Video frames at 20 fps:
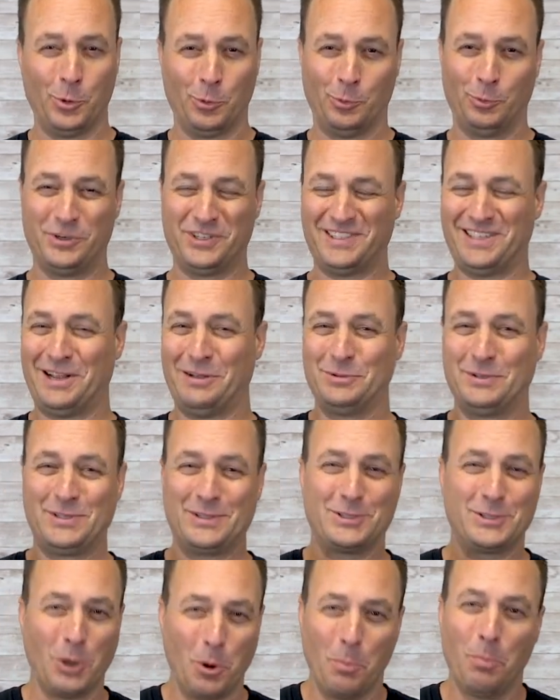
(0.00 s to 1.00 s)
which sounds
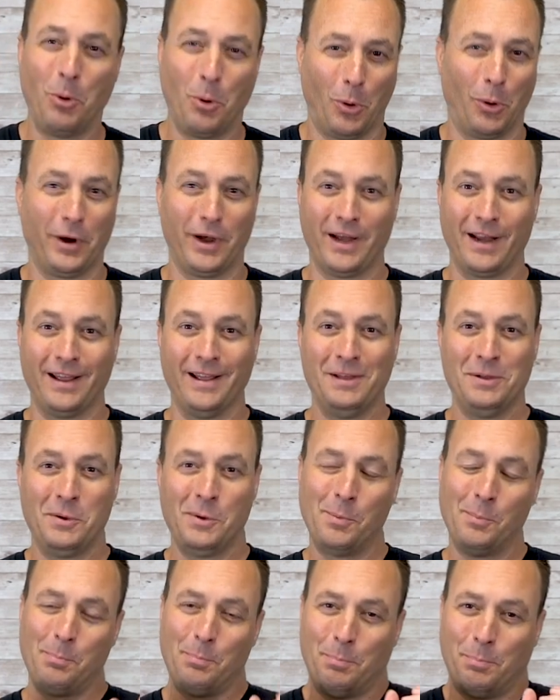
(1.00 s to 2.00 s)
so boring,
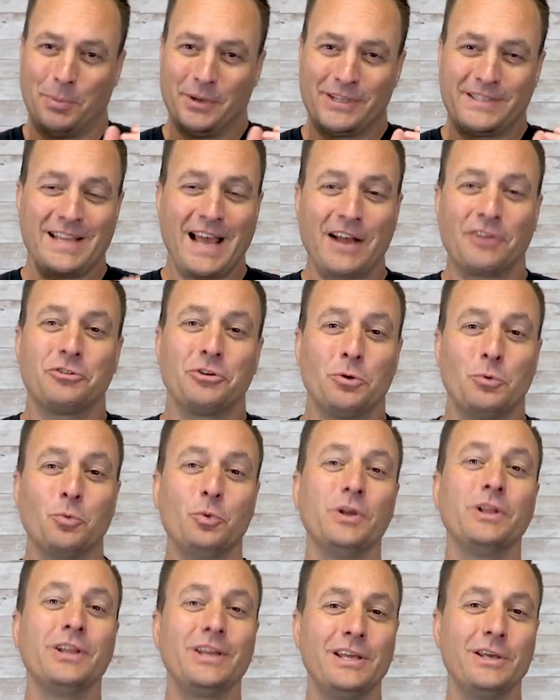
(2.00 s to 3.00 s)
but it's actually a
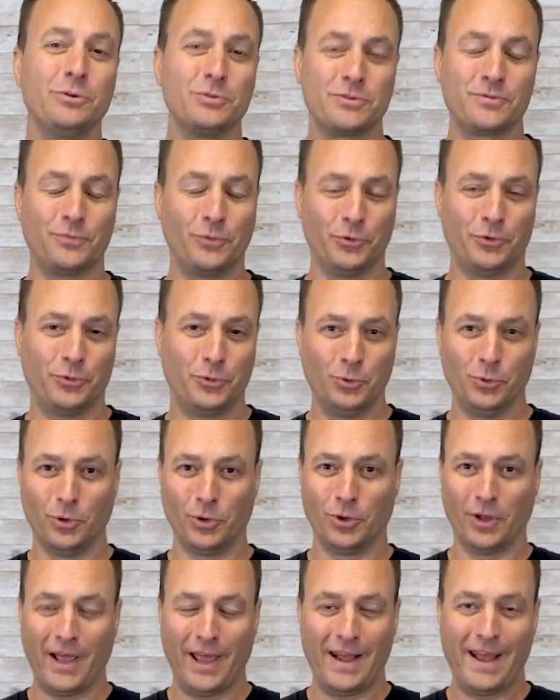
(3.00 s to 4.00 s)
really useful
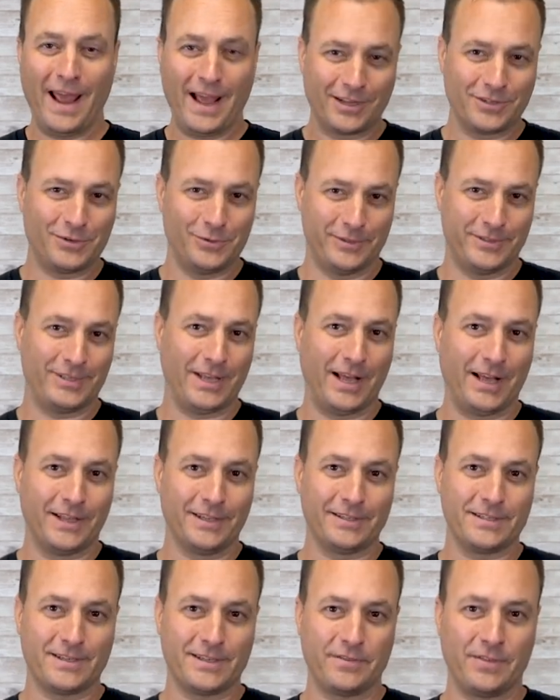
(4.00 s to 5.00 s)
tool and
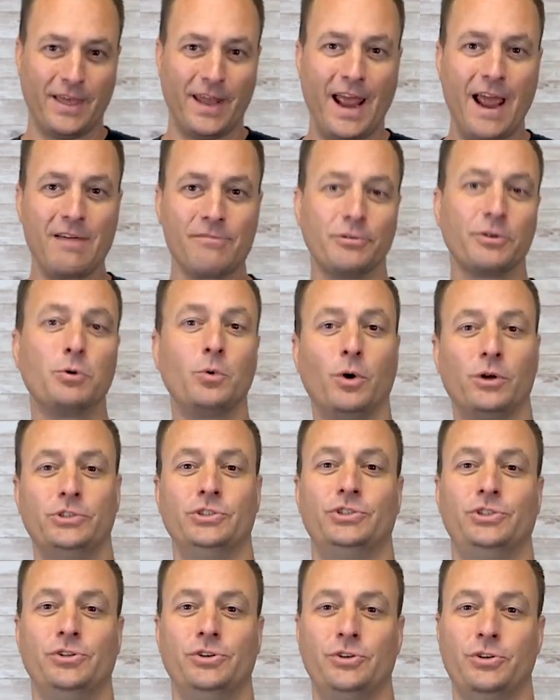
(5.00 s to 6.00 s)
exercise that everyone
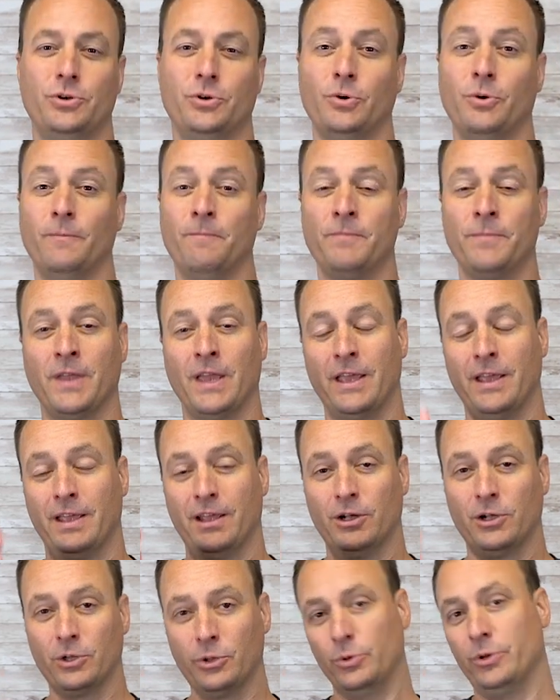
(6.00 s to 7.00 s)
should do,
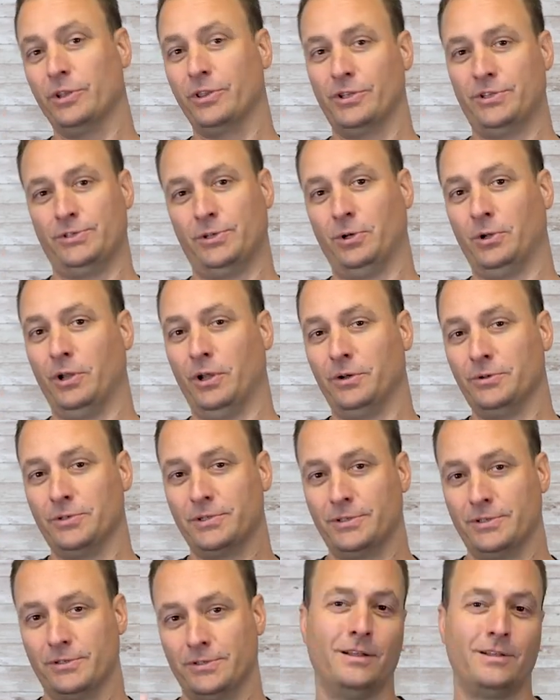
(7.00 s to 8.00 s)
including the
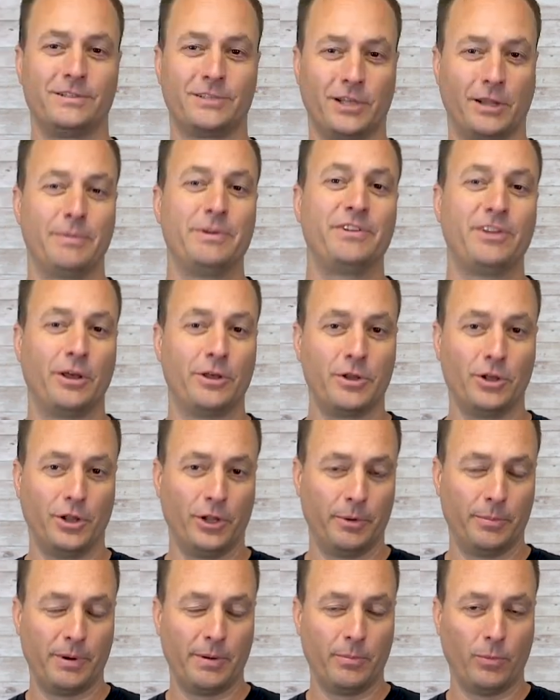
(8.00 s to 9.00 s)
solos. So let me tell you a
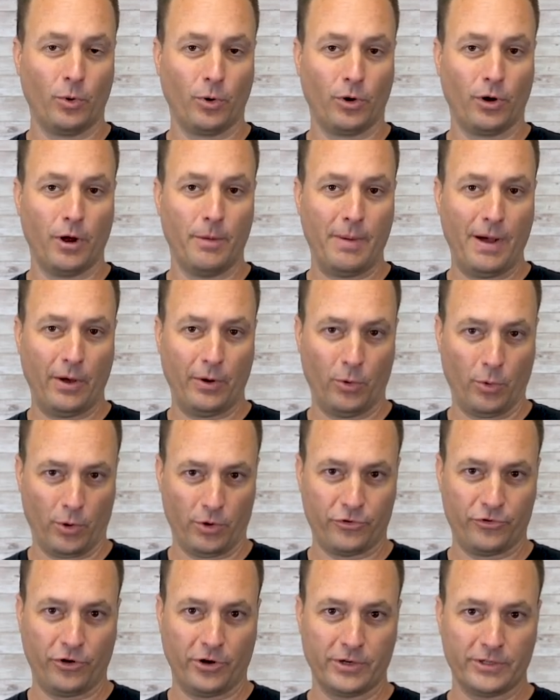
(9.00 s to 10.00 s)
little bit more about
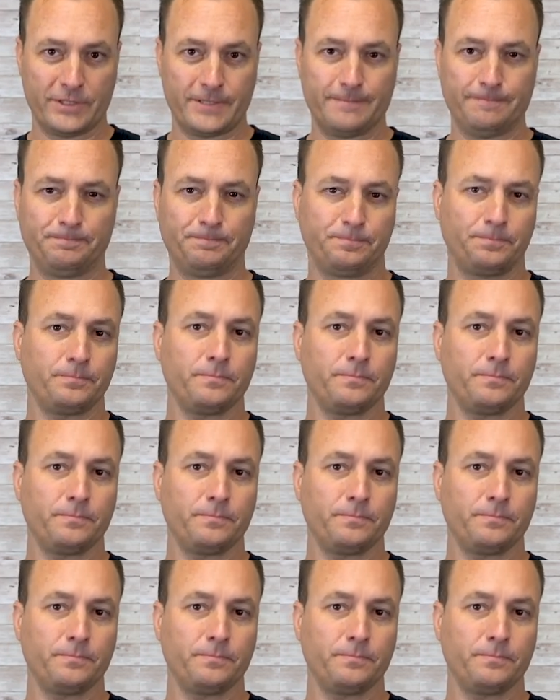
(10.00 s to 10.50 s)
org charts.